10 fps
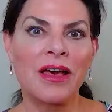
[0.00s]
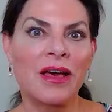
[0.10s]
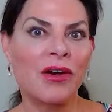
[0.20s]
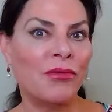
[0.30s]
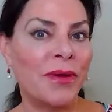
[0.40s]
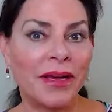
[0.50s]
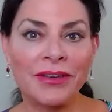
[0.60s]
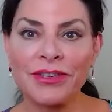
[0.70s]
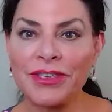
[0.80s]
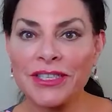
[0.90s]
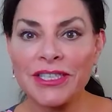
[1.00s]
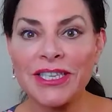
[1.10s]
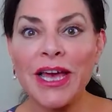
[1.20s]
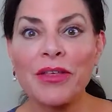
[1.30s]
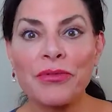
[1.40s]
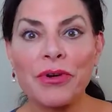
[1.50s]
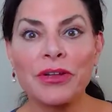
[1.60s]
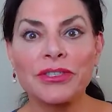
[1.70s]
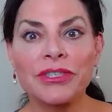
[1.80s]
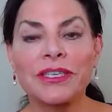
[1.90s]
Oh my goodness, South
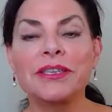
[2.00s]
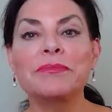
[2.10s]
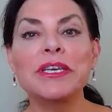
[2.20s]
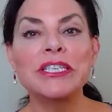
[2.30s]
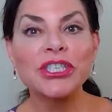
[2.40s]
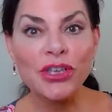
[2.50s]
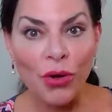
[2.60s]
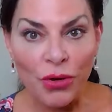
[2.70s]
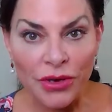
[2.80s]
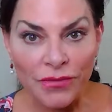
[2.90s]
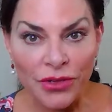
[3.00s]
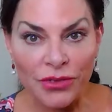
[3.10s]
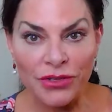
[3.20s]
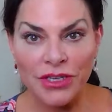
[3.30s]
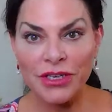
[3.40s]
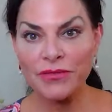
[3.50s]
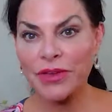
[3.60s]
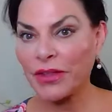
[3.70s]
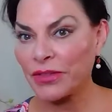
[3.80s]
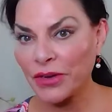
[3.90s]
Walton can be so confusing. You've
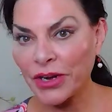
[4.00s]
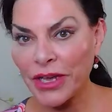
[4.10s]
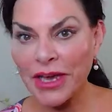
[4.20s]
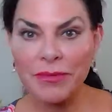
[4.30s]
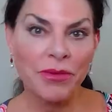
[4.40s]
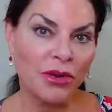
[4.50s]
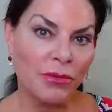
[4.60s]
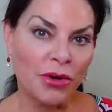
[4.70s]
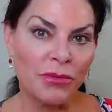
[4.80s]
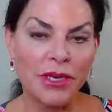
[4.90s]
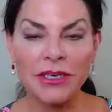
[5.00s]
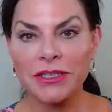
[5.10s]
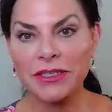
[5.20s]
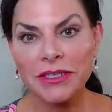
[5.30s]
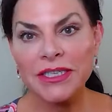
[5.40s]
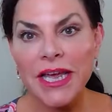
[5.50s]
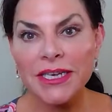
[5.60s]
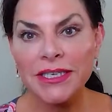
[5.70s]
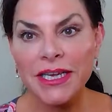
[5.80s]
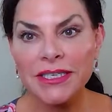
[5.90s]
got 30A, Miramar Beach,
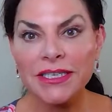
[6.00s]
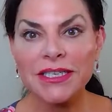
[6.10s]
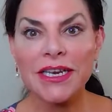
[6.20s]
Sandestin.